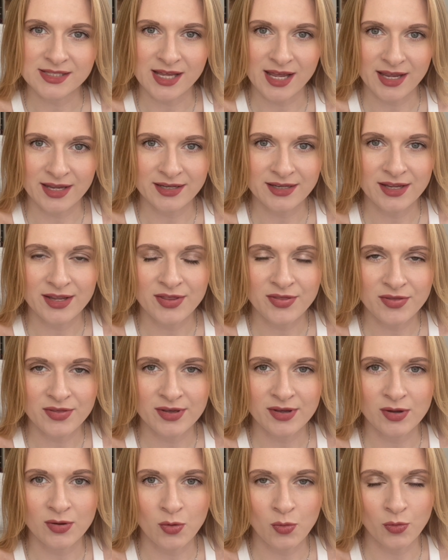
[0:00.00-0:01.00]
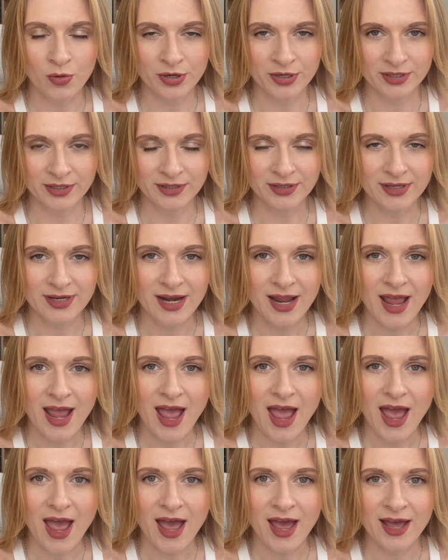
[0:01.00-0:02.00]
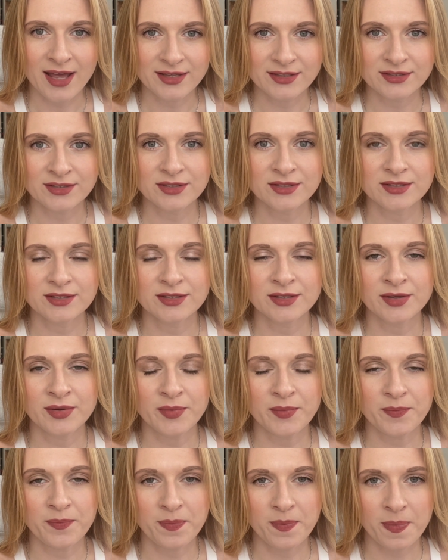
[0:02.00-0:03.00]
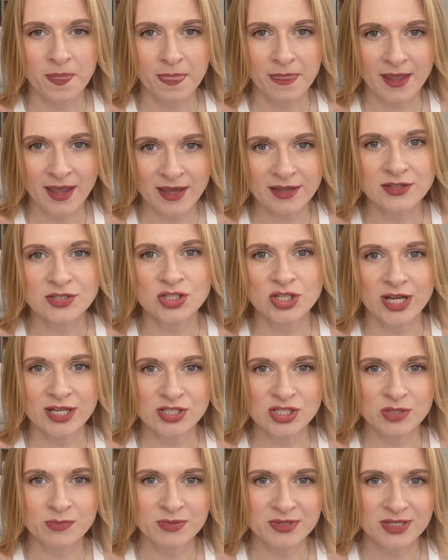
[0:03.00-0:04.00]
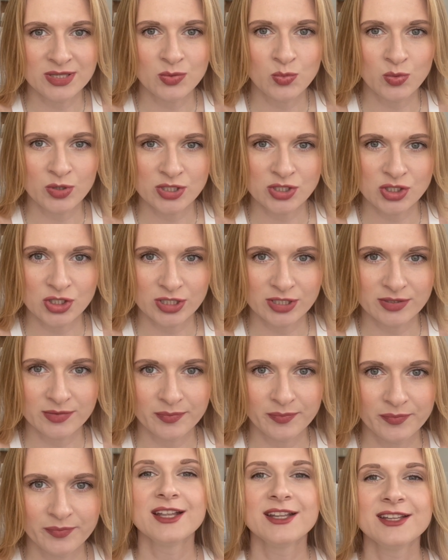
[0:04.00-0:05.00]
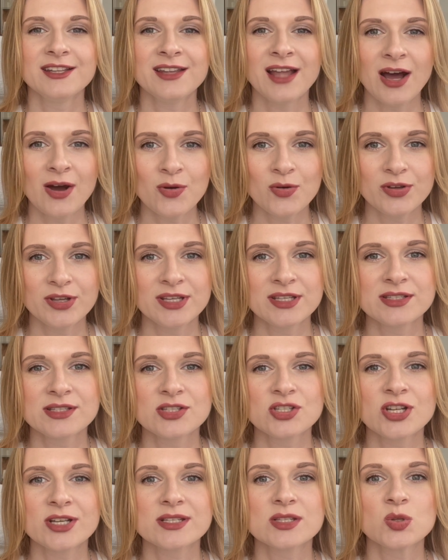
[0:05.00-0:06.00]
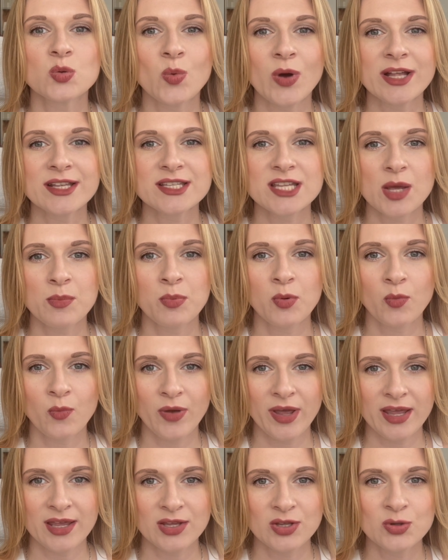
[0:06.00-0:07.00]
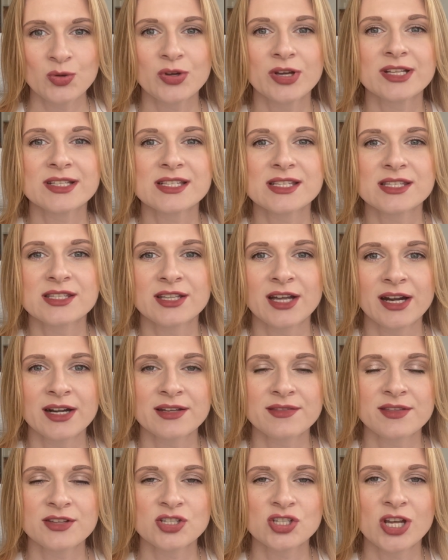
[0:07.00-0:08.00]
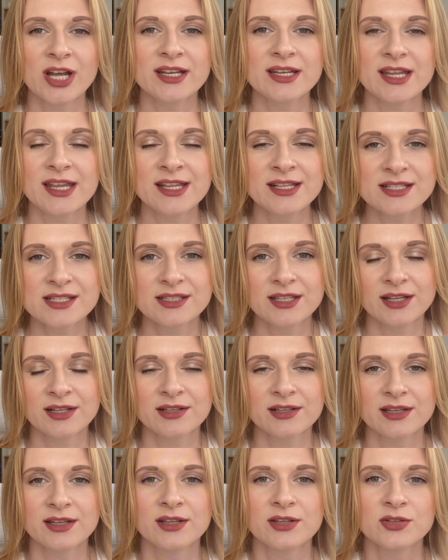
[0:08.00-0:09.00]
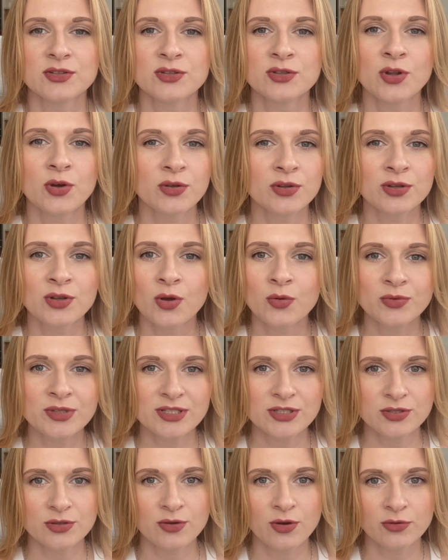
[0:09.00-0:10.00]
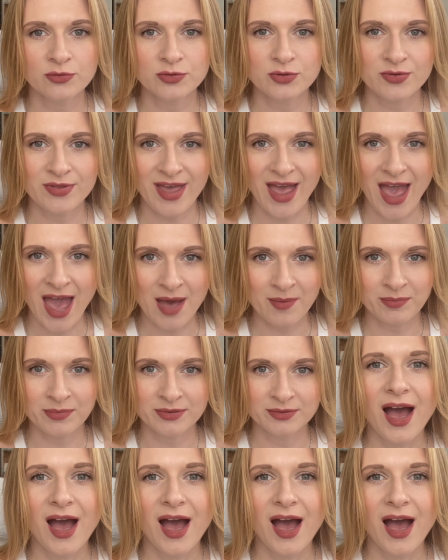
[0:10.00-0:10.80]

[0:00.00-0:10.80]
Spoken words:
sign in the corner and add ChatGPT widget. Now it's just one tap away. You can start the chat instantly. No need to go to the app.